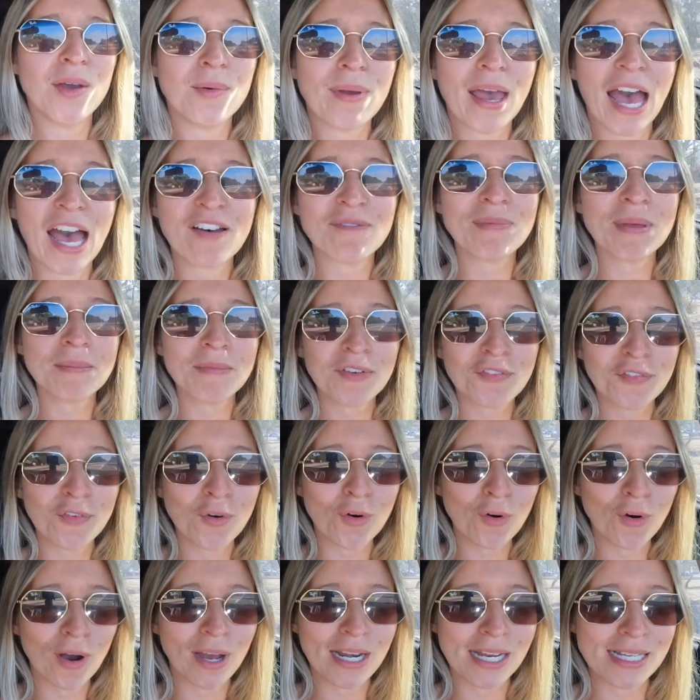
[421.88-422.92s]
We have been
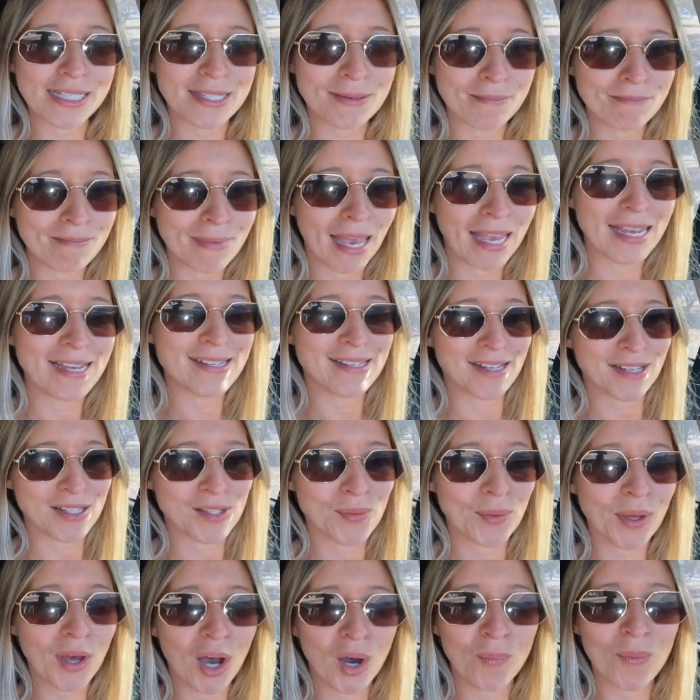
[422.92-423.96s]
before and it's amazing,
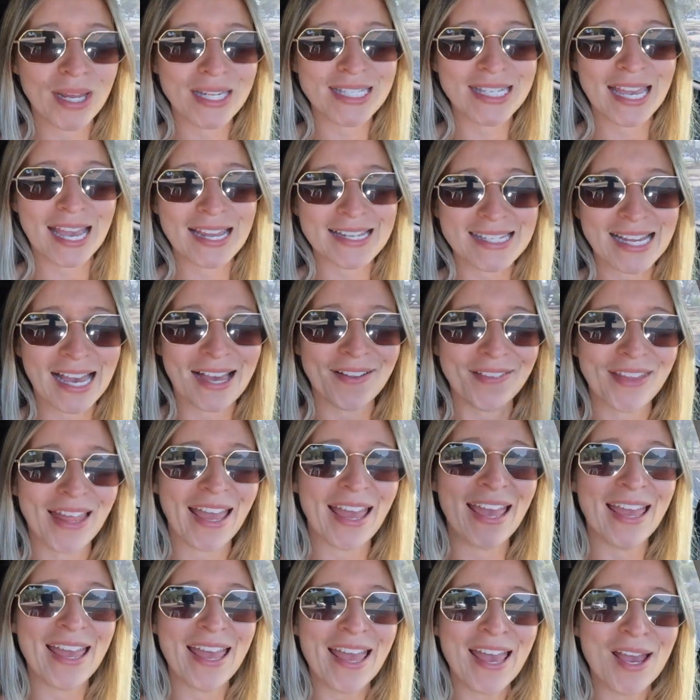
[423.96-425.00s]
so we can't wait to get down
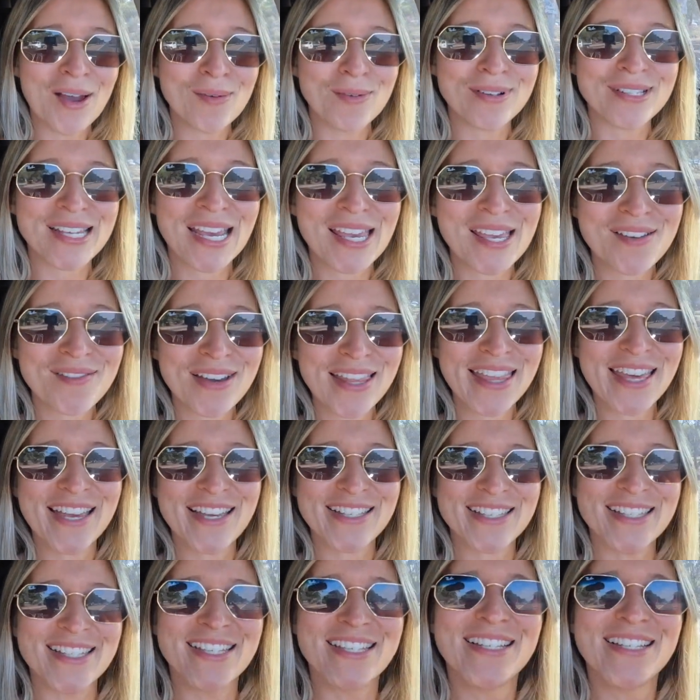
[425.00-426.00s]
there. We'll take you with us.